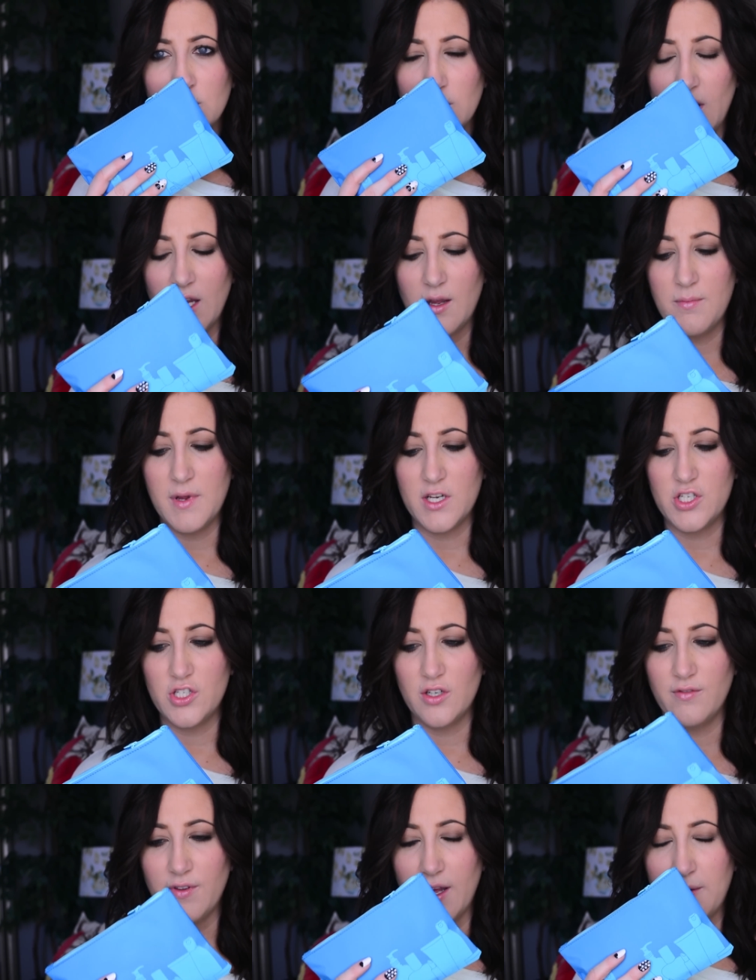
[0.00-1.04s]
Like a
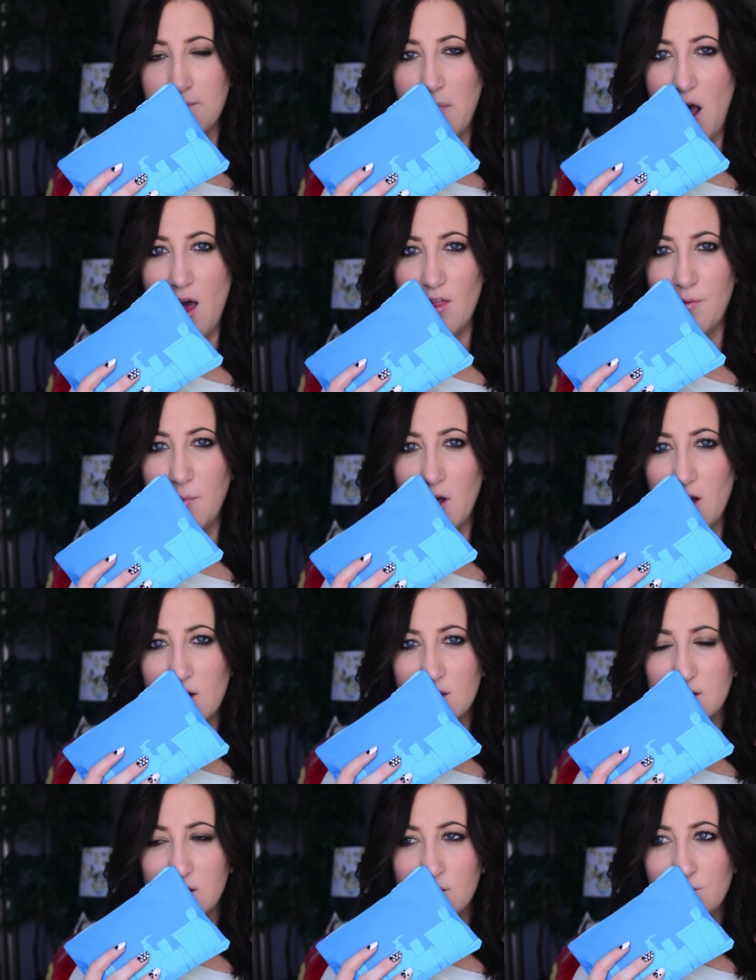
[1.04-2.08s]
mixture of like
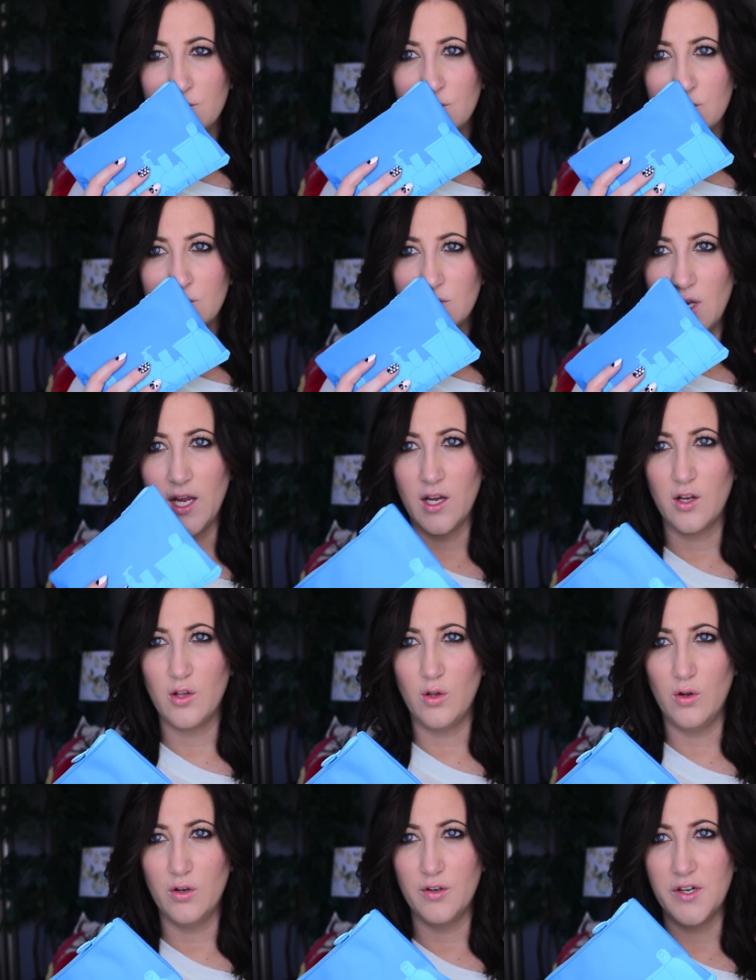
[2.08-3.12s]
mothballs and
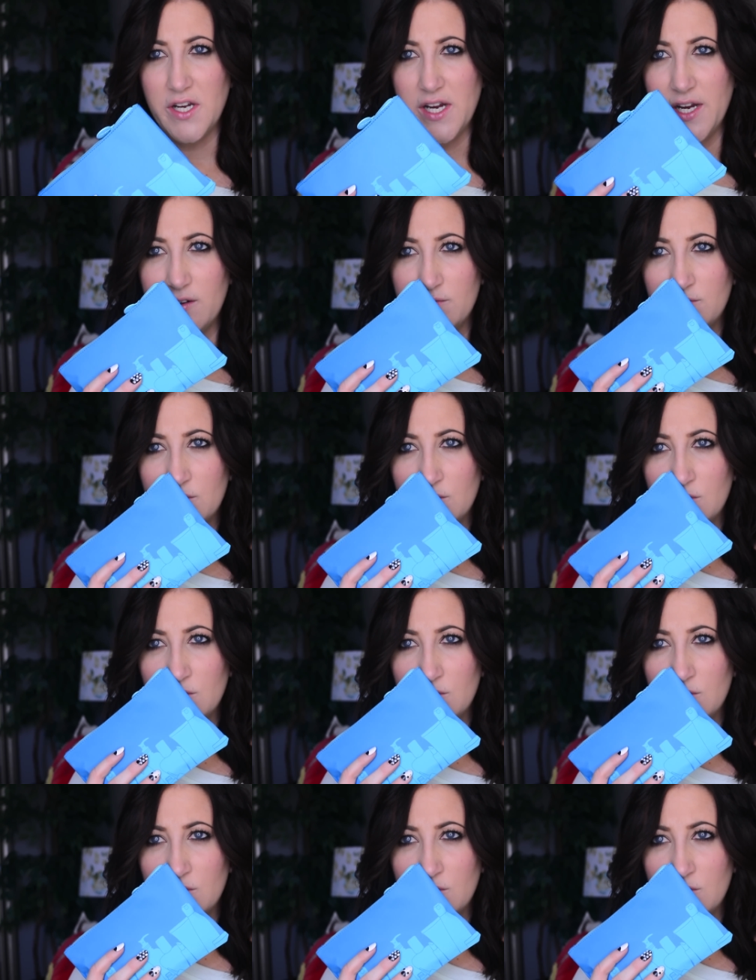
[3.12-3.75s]
chlorine.